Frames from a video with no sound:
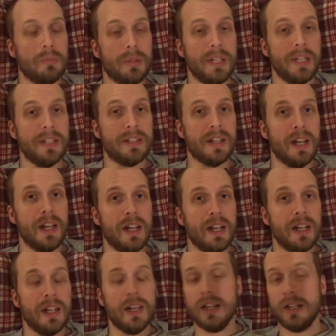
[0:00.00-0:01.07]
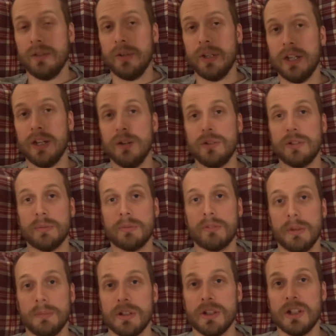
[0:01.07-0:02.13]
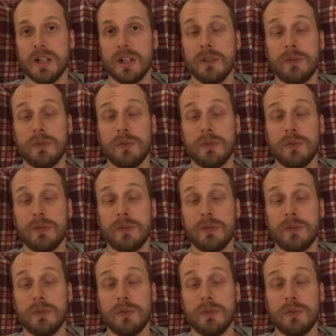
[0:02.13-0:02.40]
please like the video, subscribe to the channel.